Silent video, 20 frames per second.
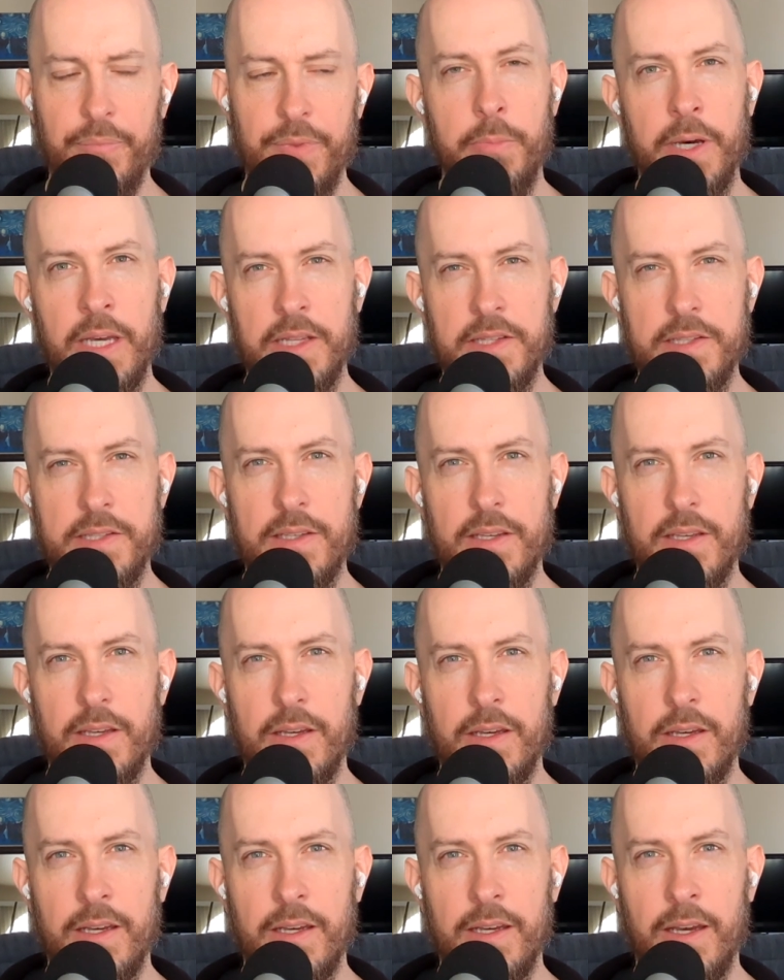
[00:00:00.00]
But
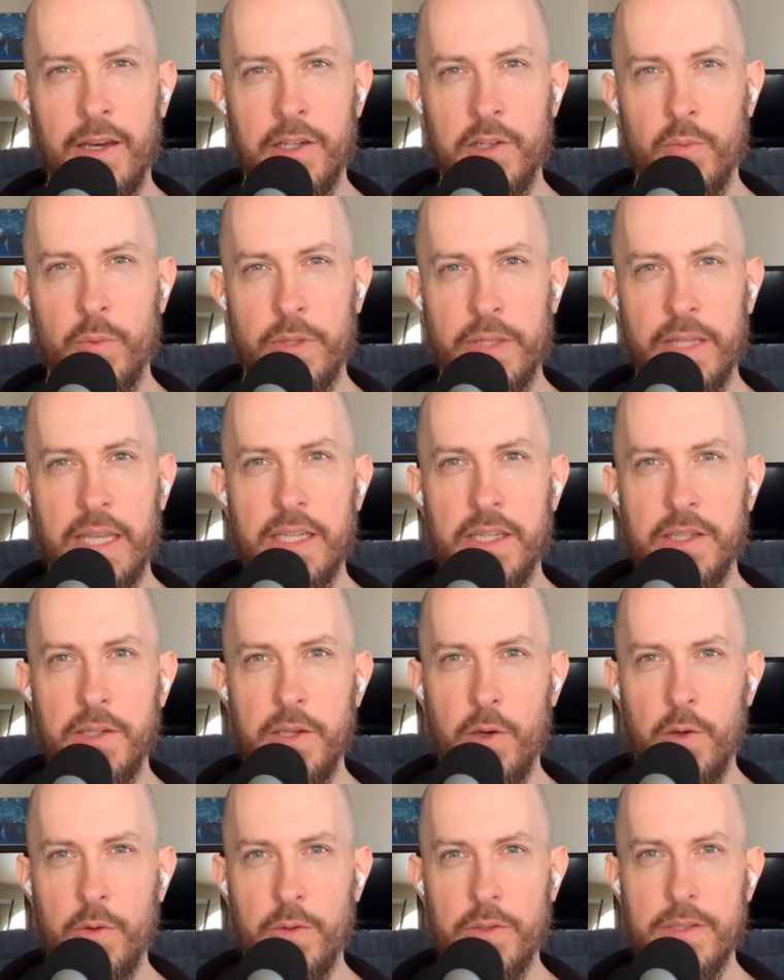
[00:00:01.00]
on a related
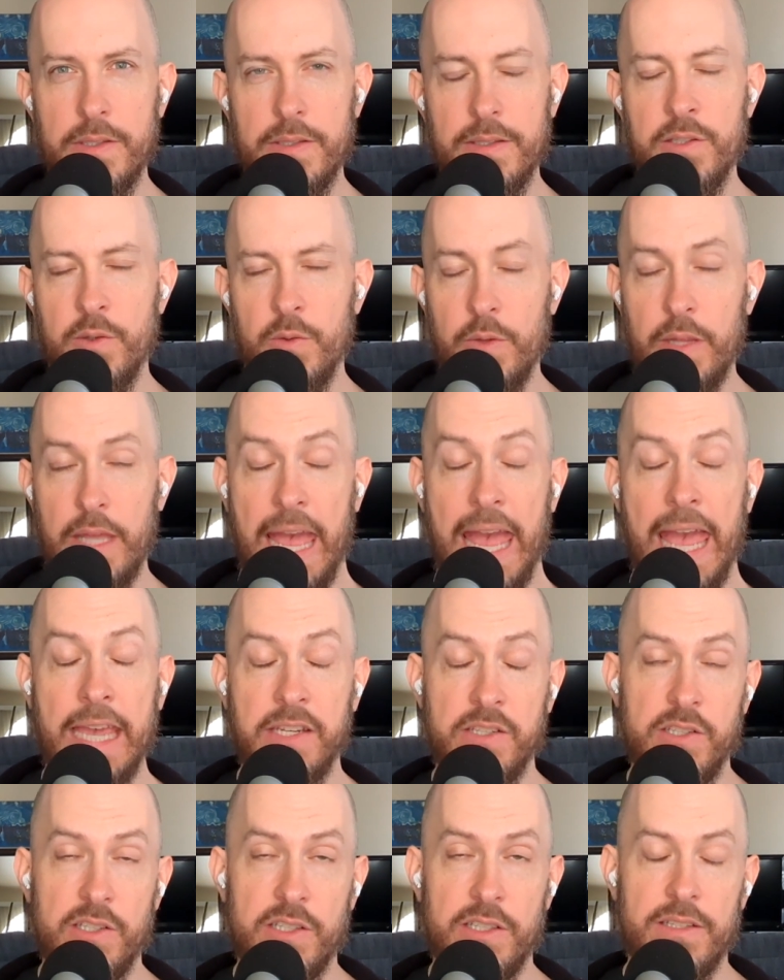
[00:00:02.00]
note to the
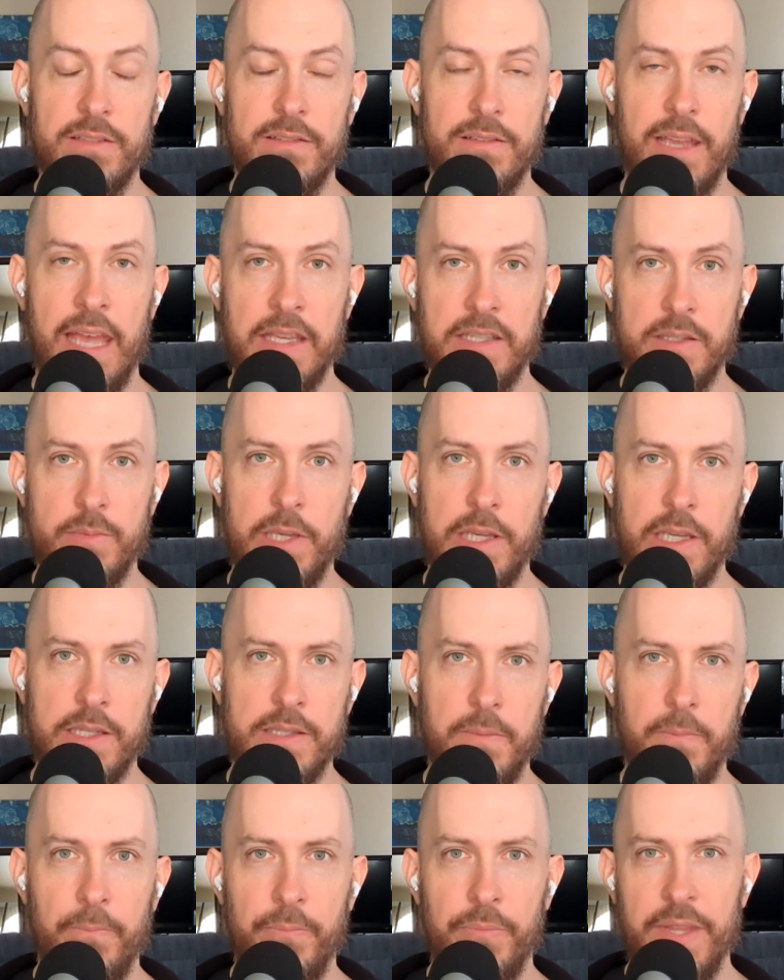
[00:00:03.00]
action
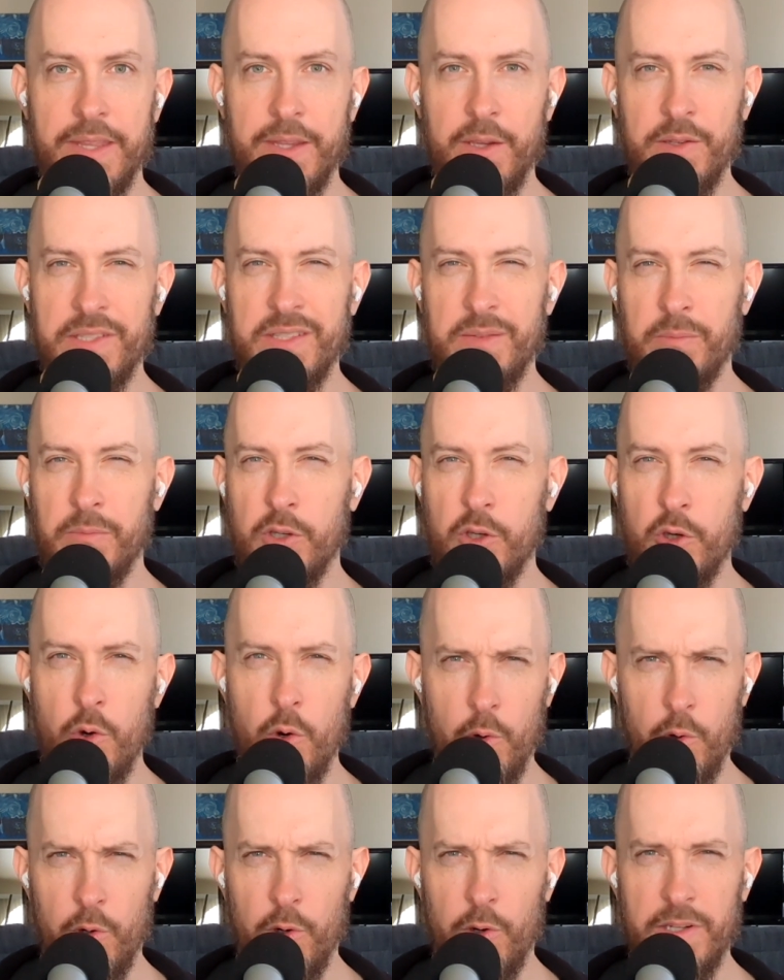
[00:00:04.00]
aspect, there's some
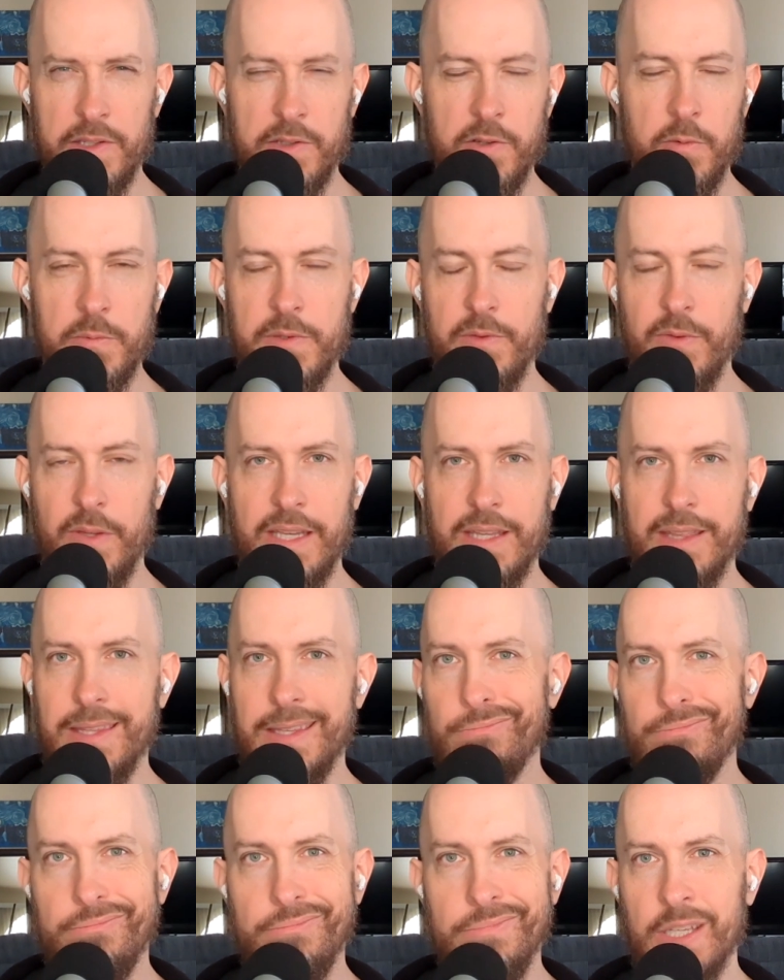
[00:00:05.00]
gore in terms of like
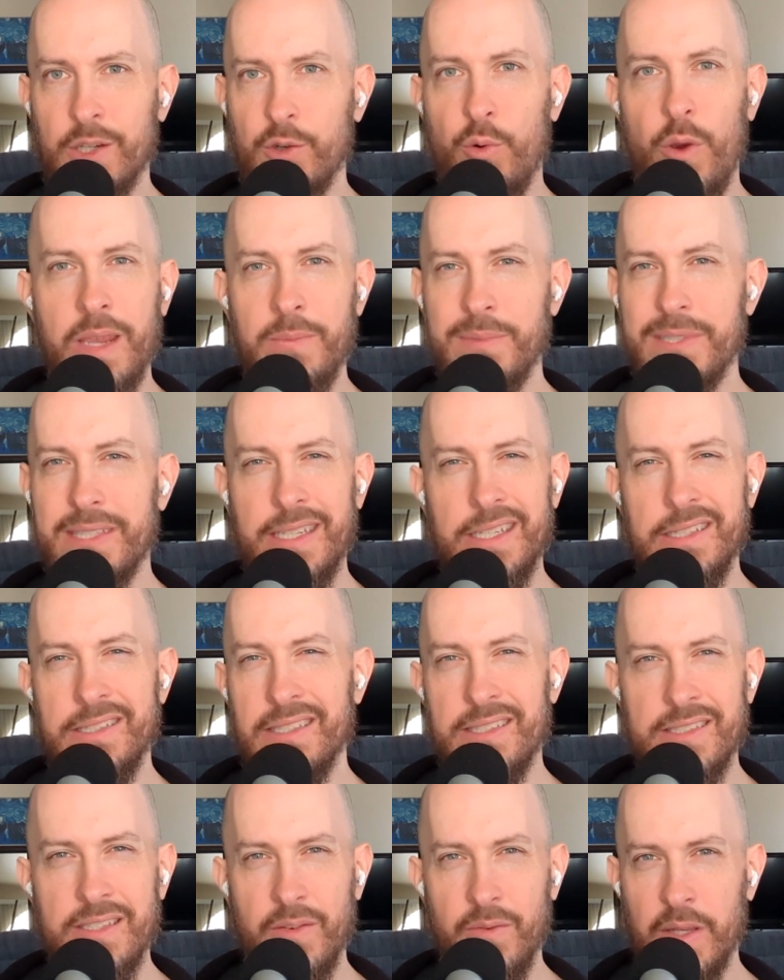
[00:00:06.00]
the crime scenes
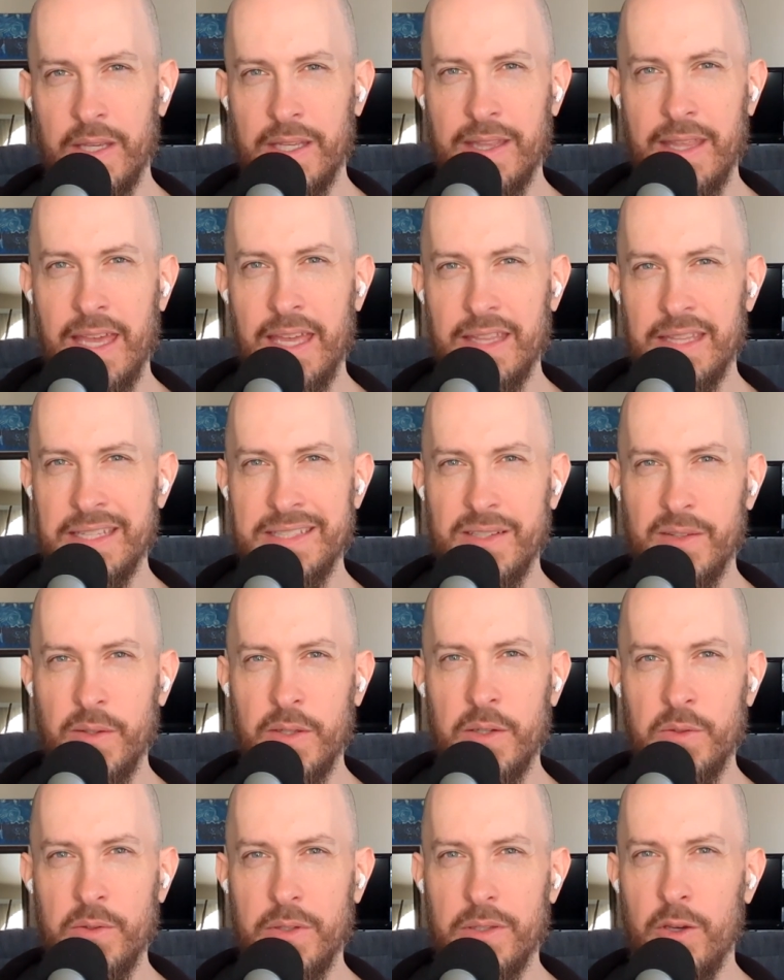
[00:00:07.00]
and stuff like that that's a
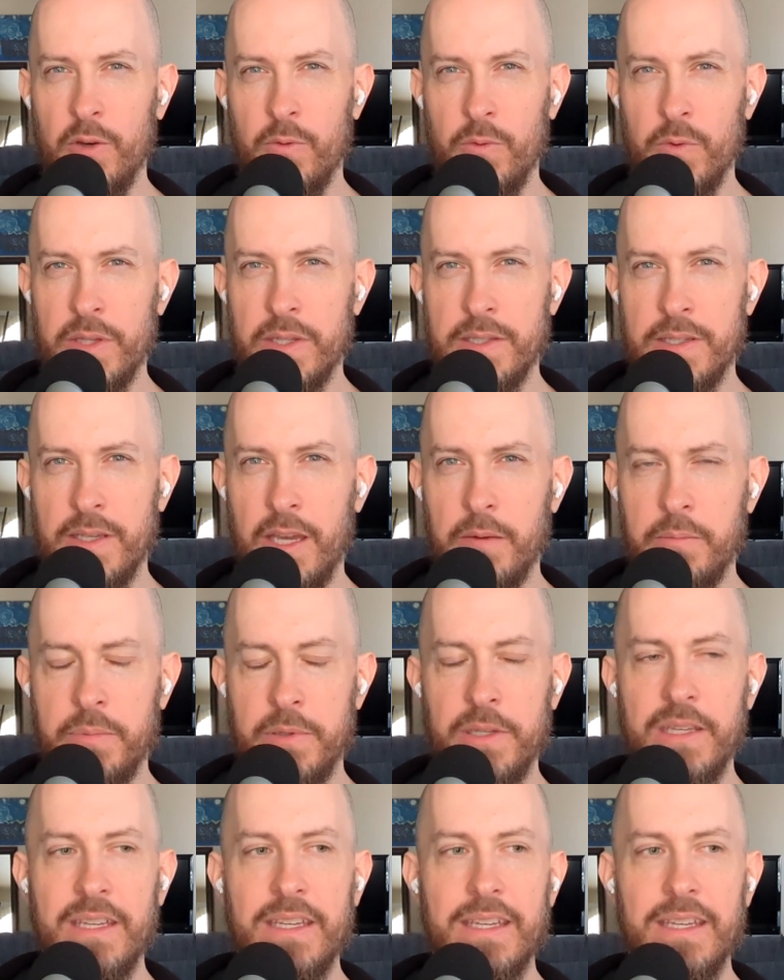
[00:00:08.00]
little over the top.